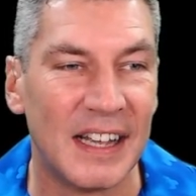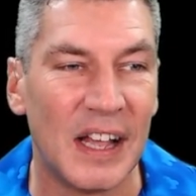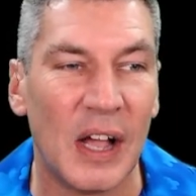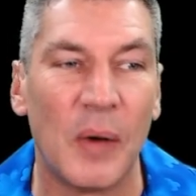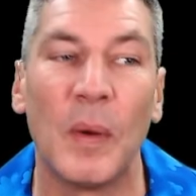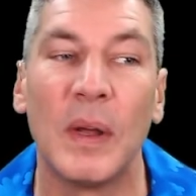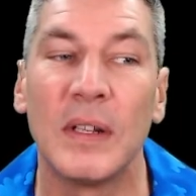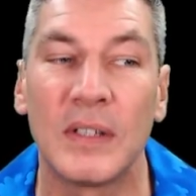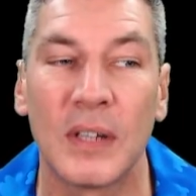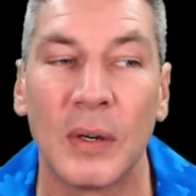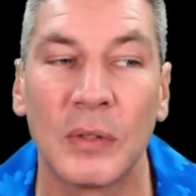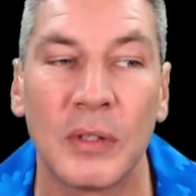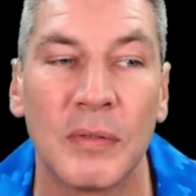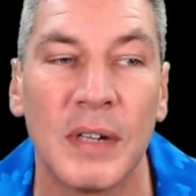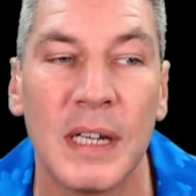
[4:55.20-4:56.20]
When
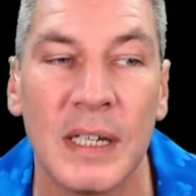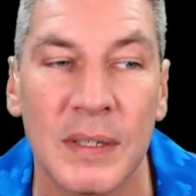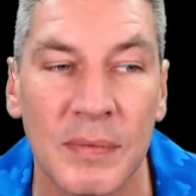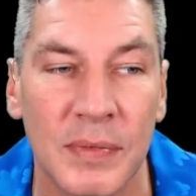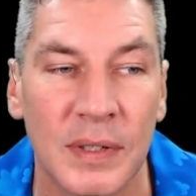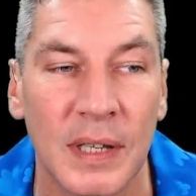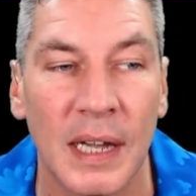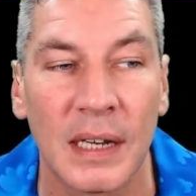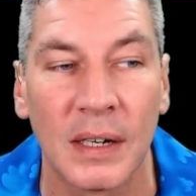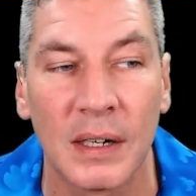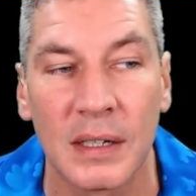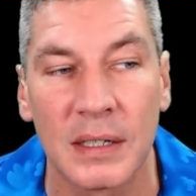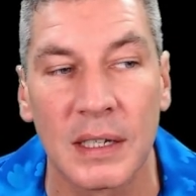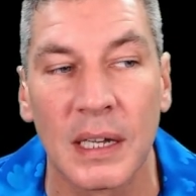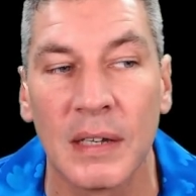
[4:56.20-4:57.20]
told the reason for
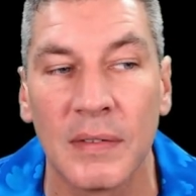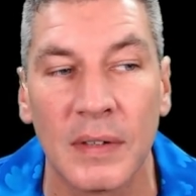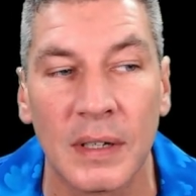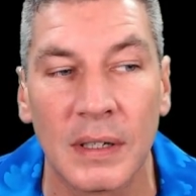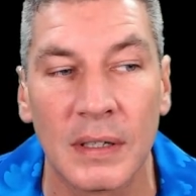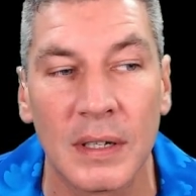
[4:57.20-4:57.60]
daylight saving